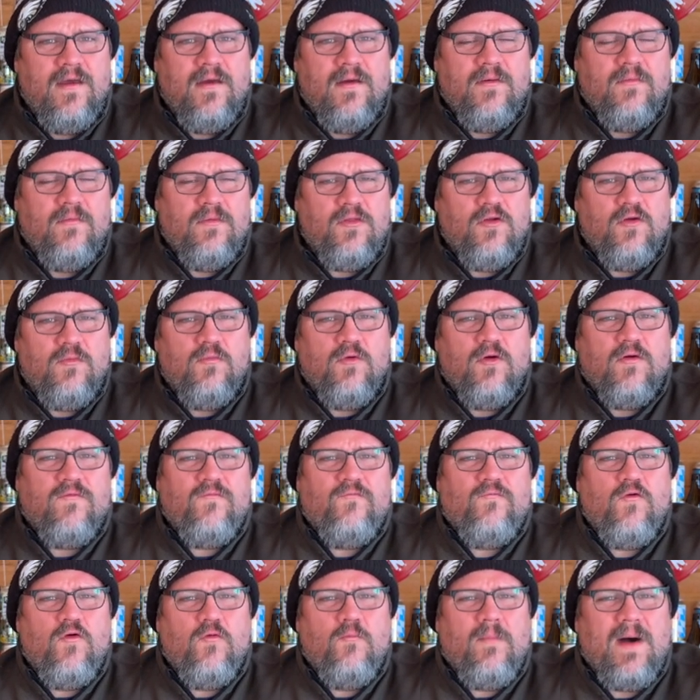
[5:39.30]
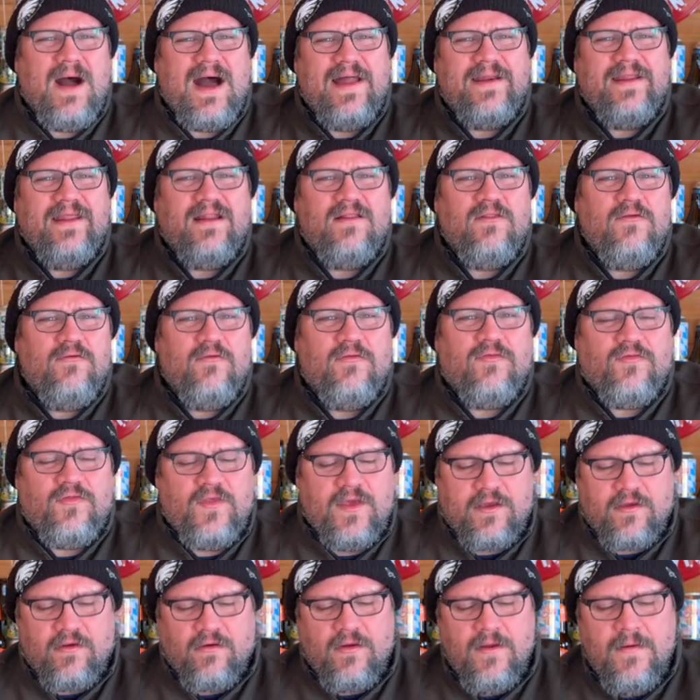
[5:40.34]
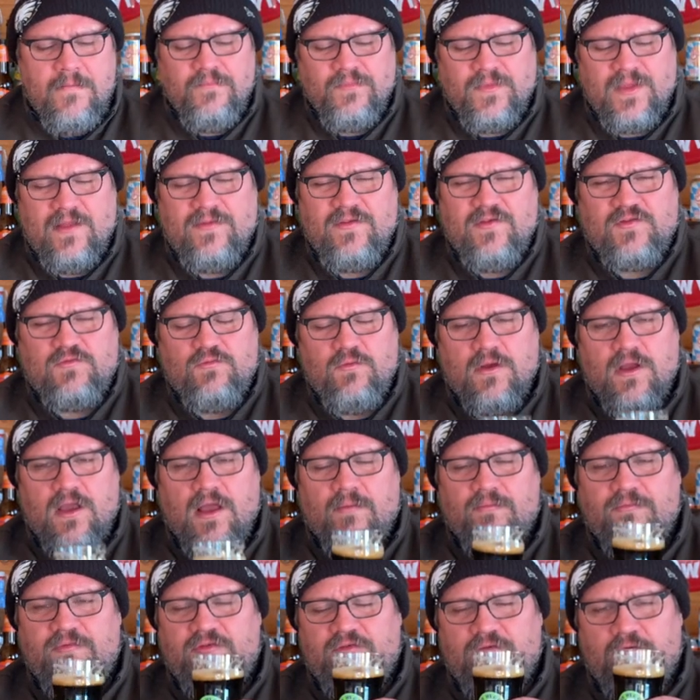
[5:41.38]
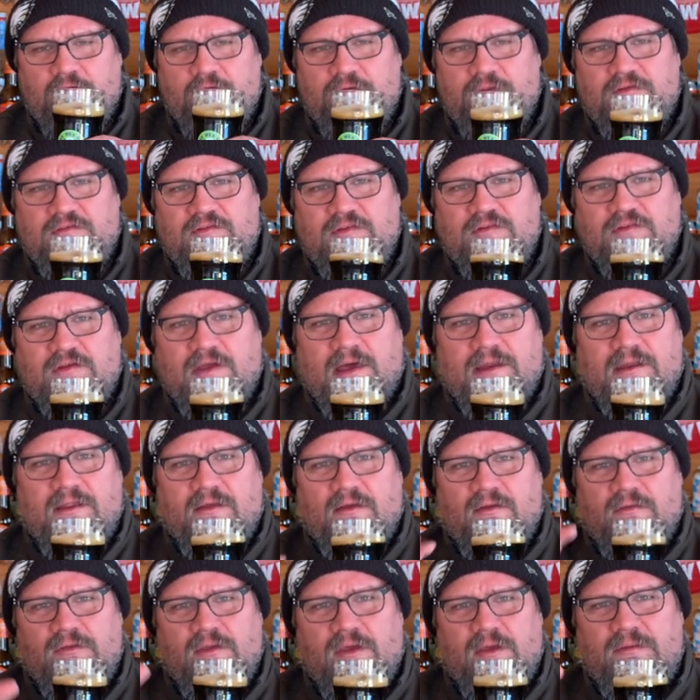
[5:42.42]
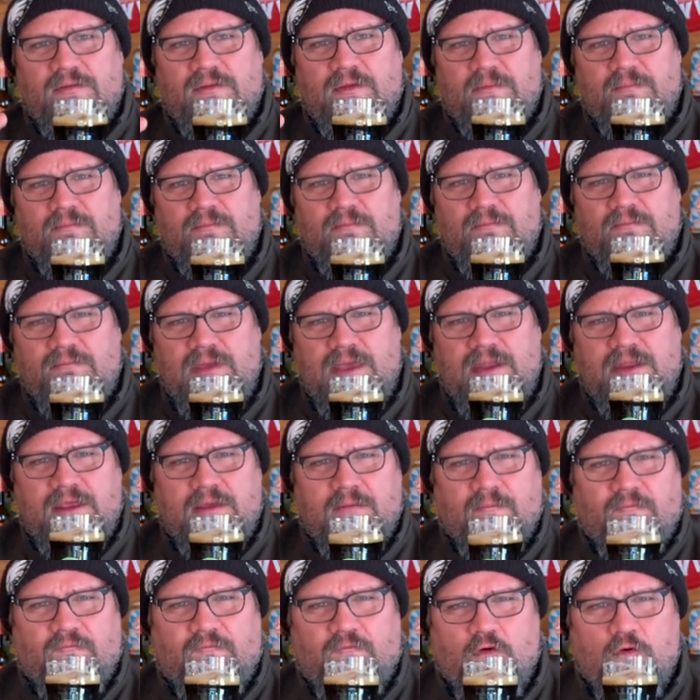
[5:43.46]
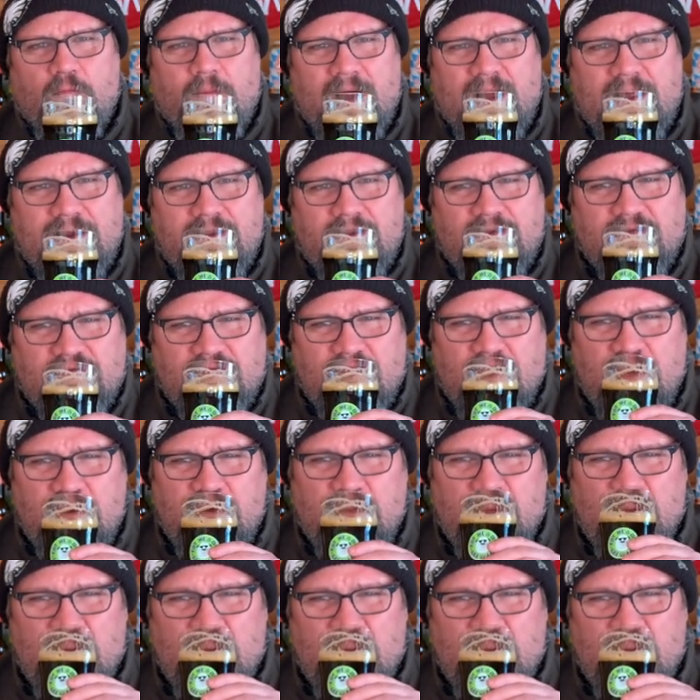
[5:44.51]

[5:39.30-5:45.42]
a little more full bodied, a little thicker. And this one comes through. This is kind of on the, the medium full bodied side.